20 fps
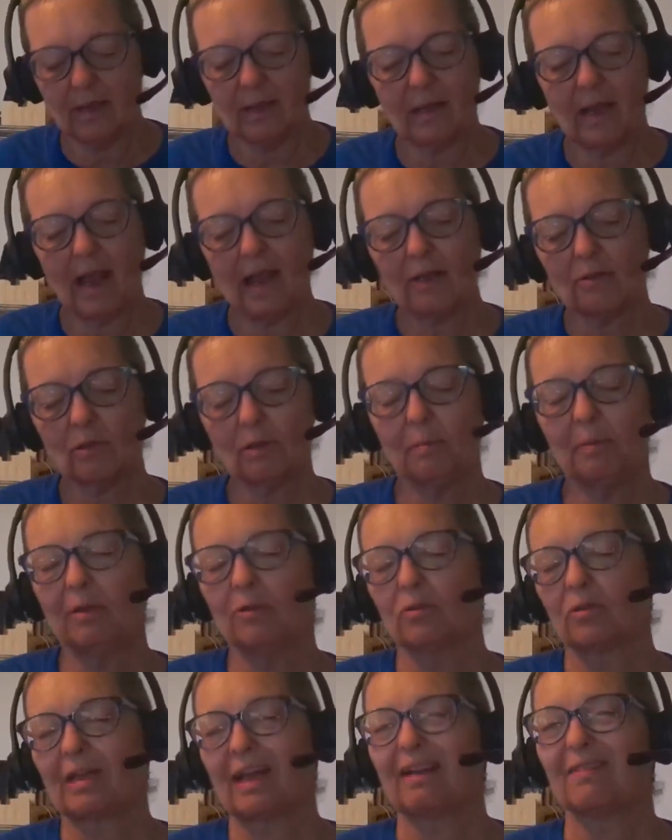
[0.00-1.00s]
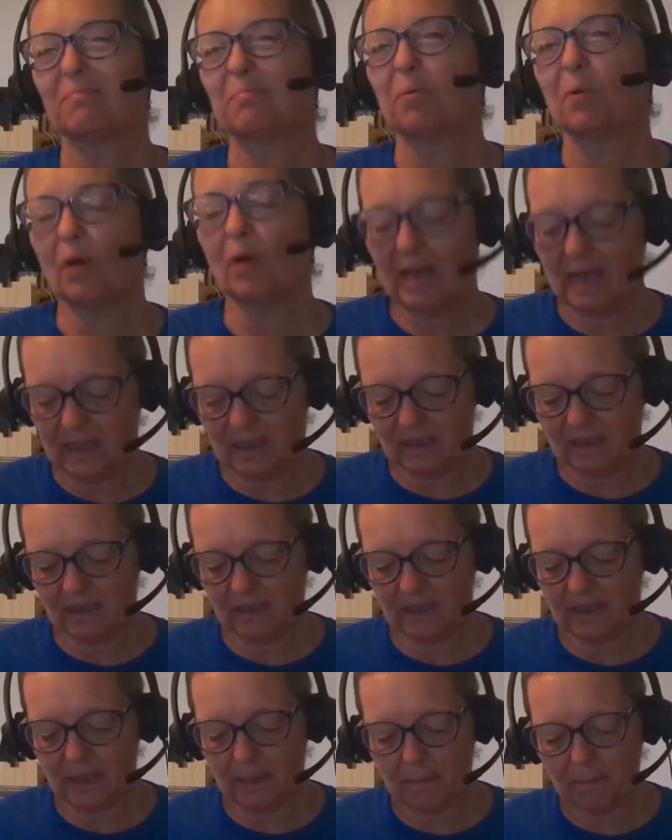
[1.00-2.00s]
uh, actually, Peter's kind of praying
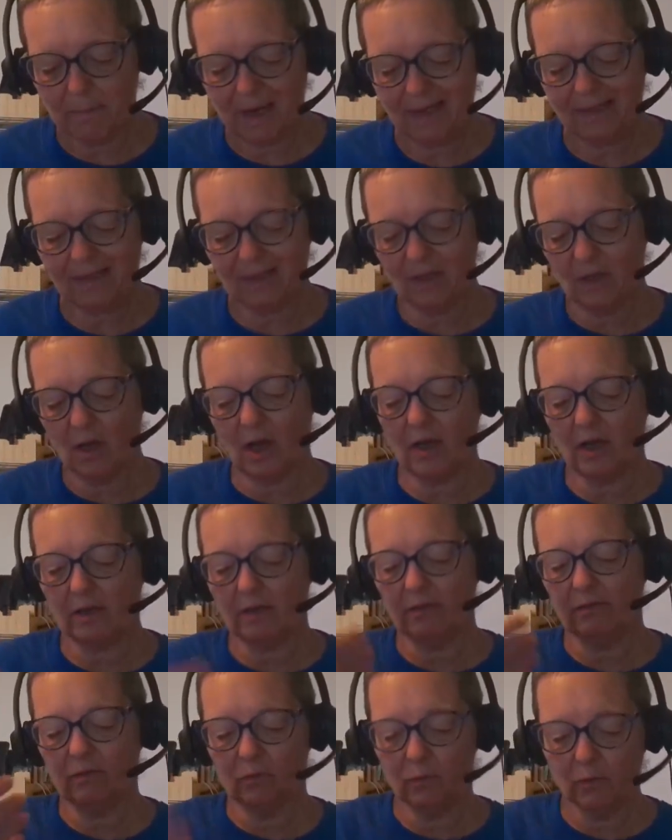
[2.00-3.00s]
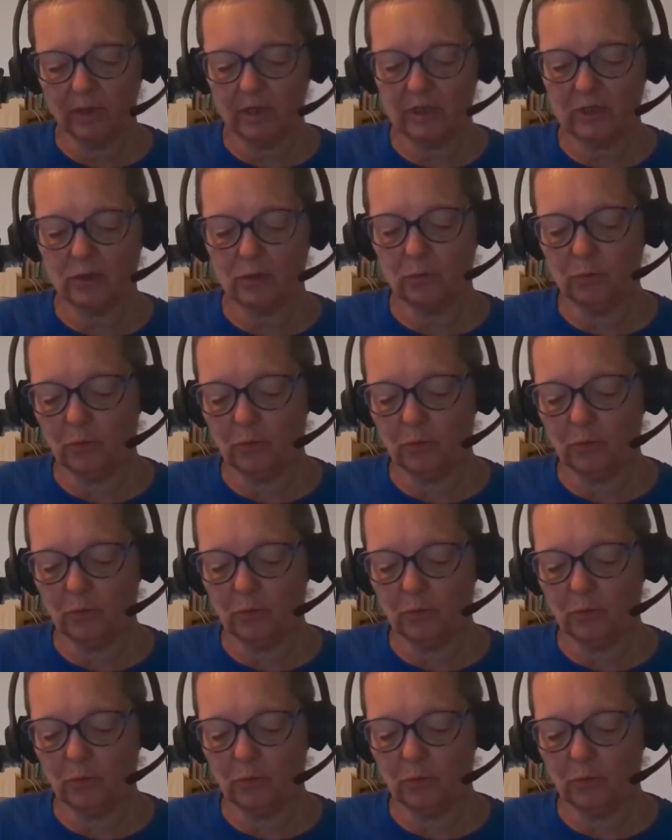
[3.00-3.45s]
this thing May the God of grace,